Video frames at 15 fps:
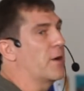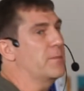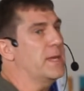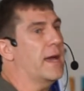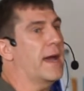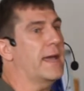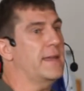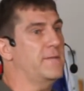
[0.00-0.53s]
our
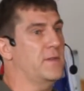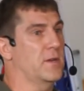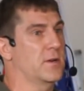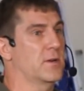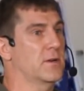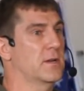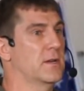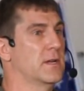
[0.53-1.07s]

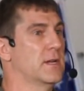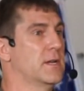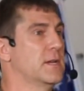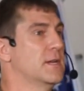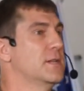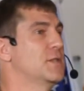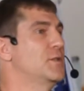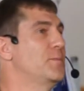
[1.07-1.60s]
behavior
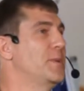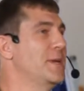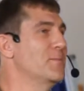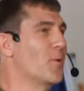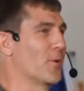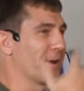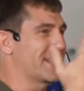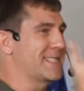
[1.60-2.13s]
to be
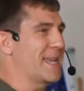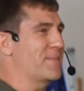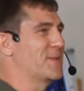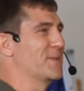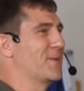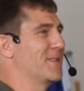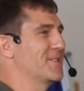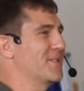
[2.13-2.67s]
more
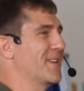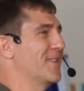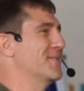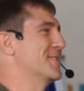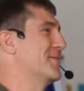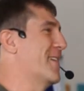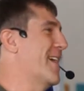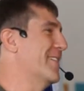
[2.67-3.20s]
acceptable to
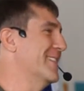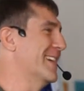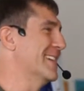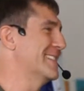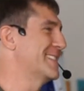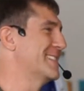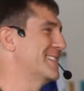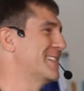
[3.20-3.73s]
those around
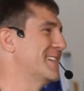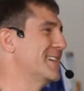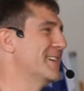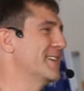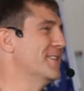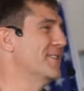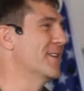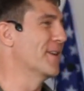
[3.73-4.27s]
us,
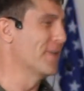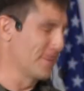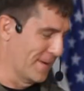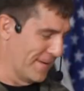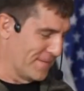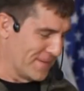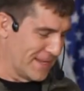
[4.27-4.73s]
you know?